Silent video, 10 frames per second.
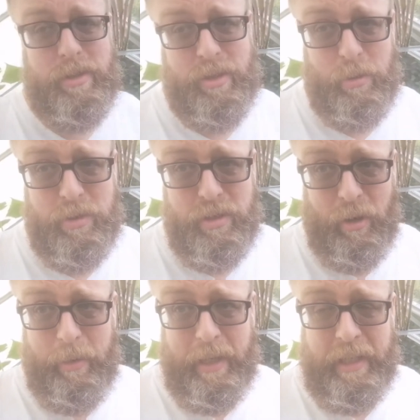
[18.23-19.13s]
so
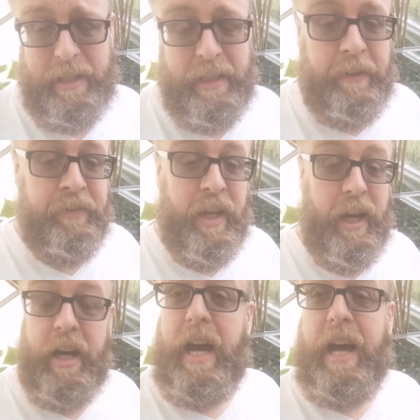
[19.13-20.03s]
sorry.
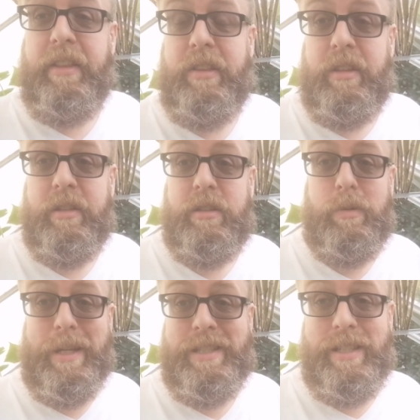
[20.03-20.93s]
And
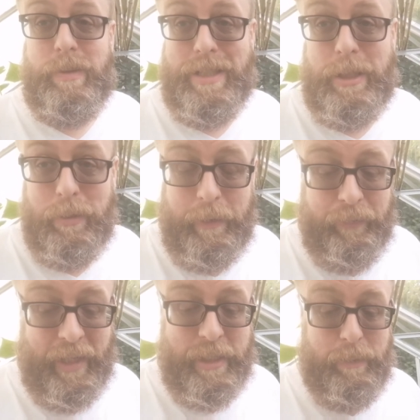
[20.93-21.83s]

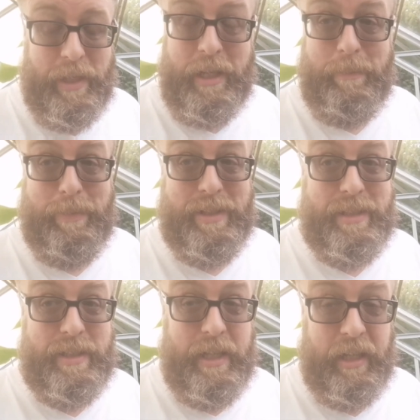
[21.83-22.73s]
2021 has been a
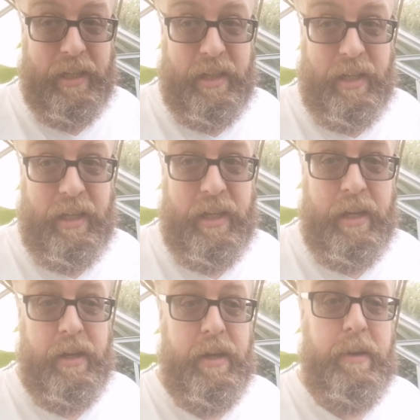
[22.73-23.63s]
particularly
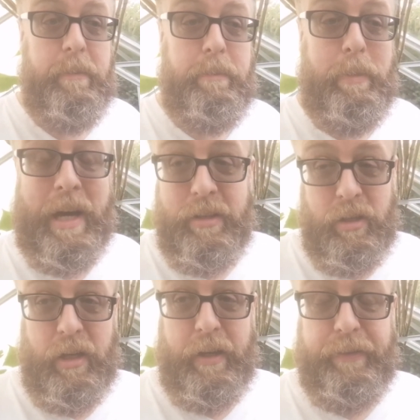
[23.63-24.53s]
bad
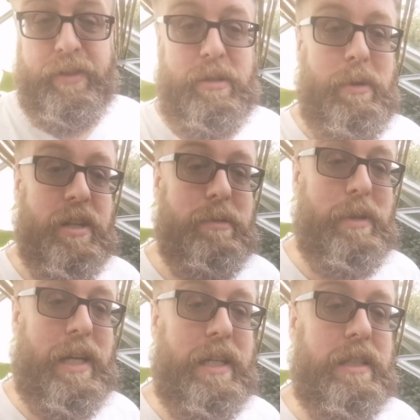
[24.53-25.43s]
year for tomato
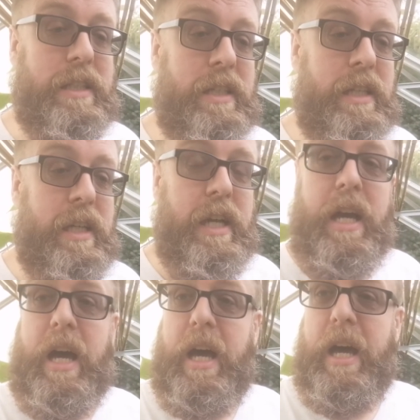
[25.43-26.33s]
blight,
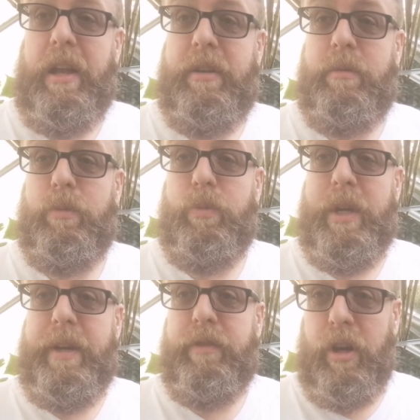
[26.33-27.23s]
and
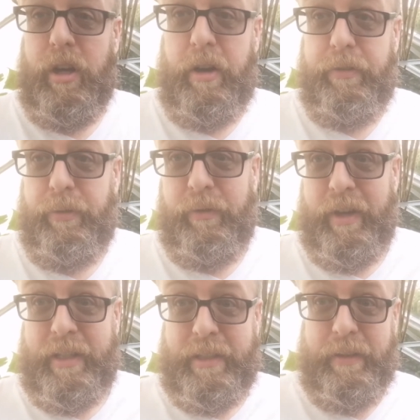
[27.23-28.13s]
we've got off with
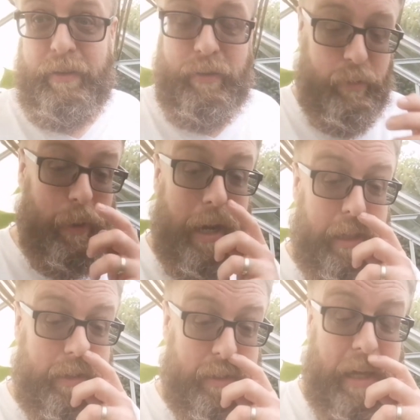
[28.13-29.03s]
it
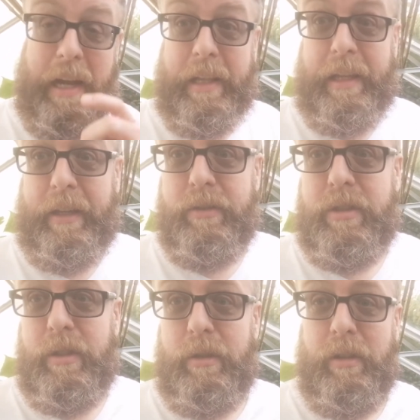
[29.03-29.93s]
quite lightly
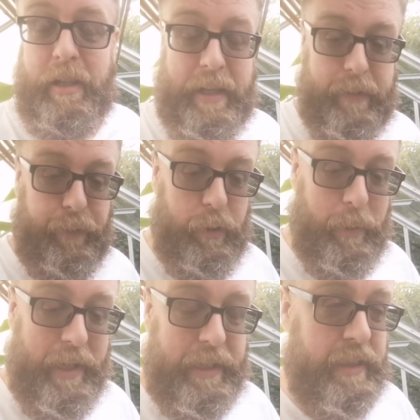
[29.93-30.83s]
until the last few
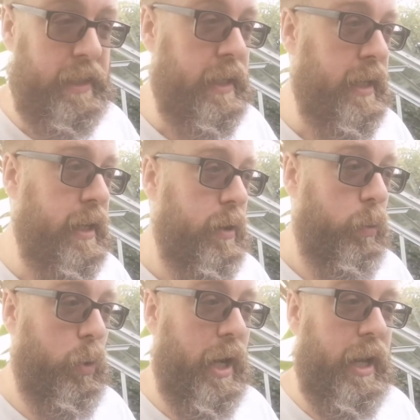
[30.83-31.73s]
weeks
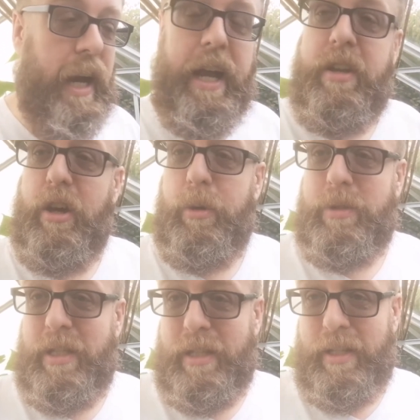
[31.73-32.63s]
when I
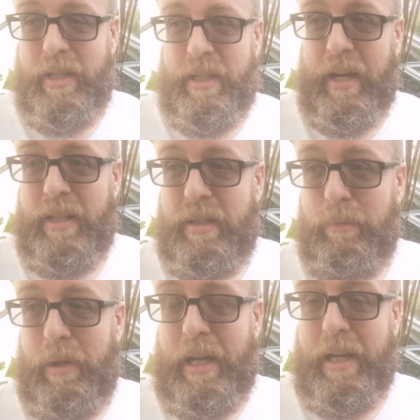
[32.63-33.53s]
noticed signs
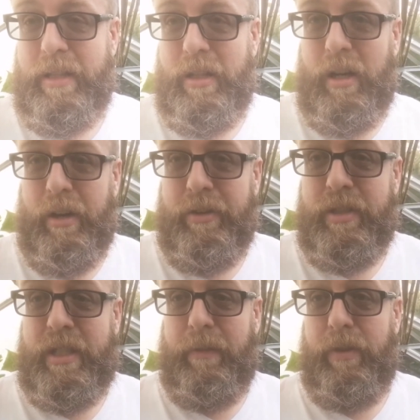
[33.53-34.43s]
of blight on
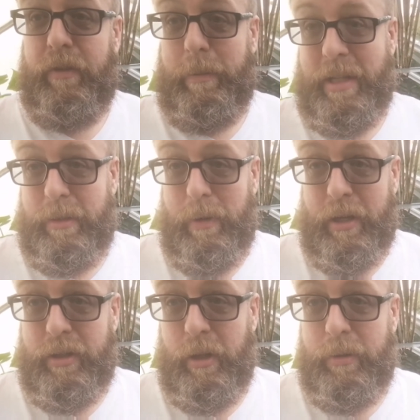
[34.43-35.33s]
several of my
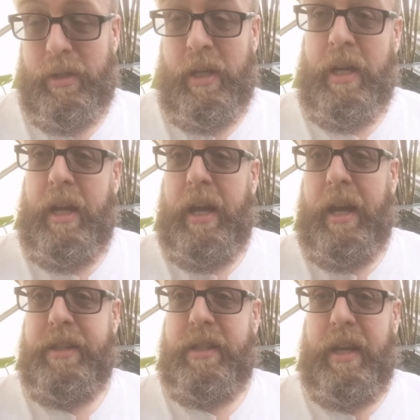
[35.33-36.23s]
tomatoes.
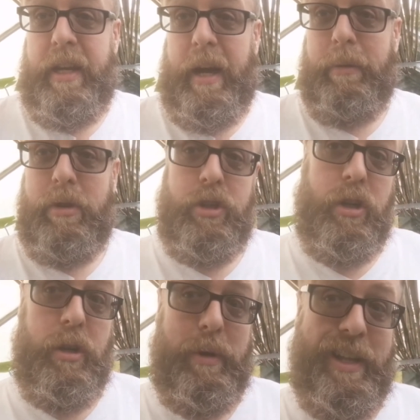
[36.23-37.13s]
And today I'm going to
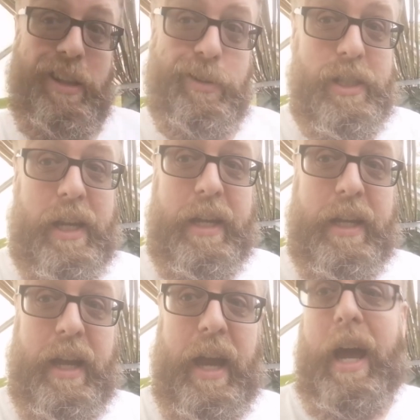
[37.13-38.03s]
show you what it looks
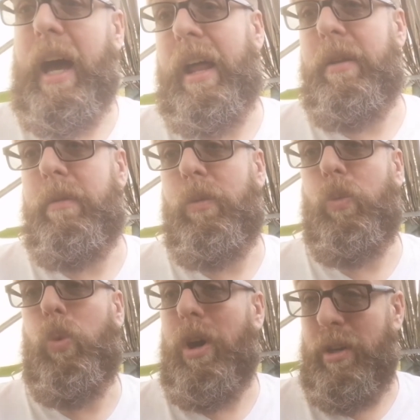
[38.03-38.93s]
like and
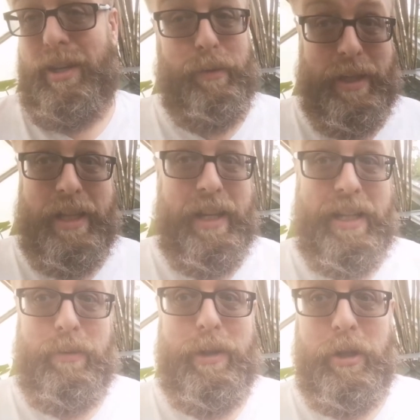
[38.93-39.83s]
what you really
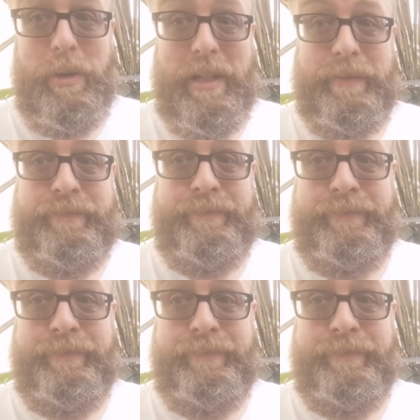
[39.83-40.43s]
need to be doing.